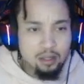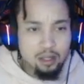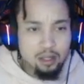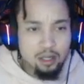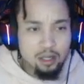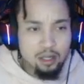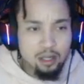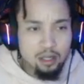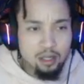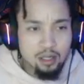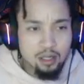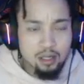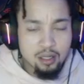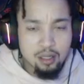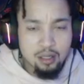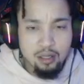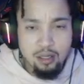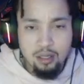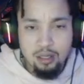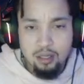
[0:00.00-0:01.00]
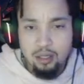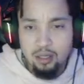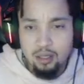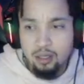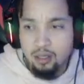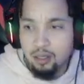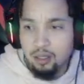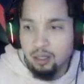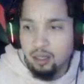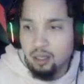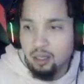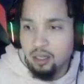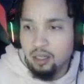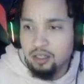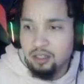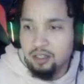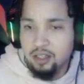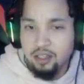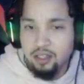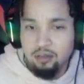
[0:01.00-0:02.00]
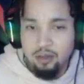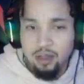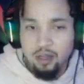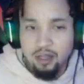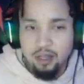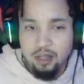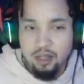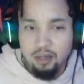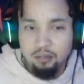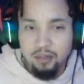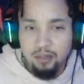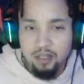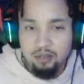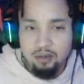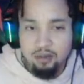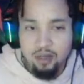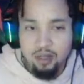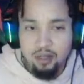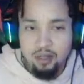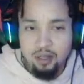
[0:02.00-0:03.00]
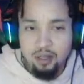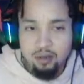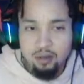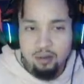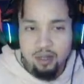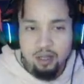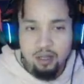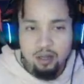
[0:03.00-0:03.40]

Uh, yes. Uh, it's this way. Yep, this way. No, wait,